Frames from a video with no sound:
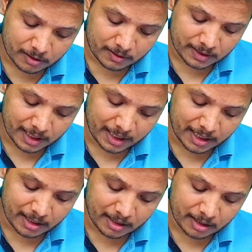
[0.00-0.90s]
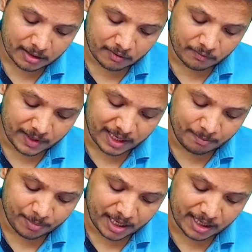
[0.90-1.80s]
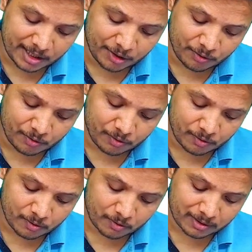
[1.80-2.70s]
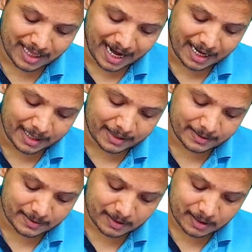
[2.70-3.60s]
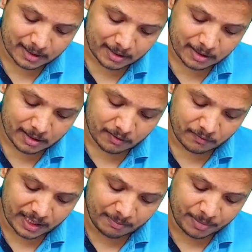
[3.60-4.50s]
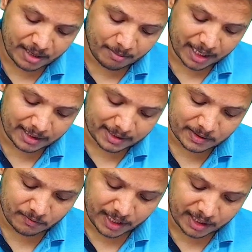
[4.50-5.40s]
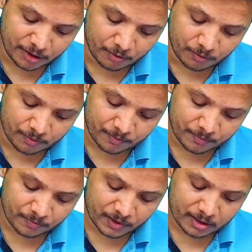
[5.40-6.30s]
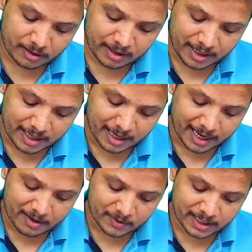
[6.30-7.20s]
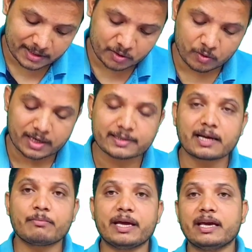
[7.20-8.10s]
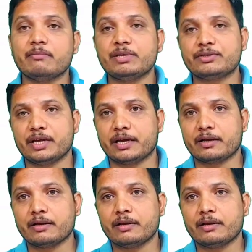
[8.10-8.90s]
See VPQ that is VP minus VQ. Here I have seen students are making mistake.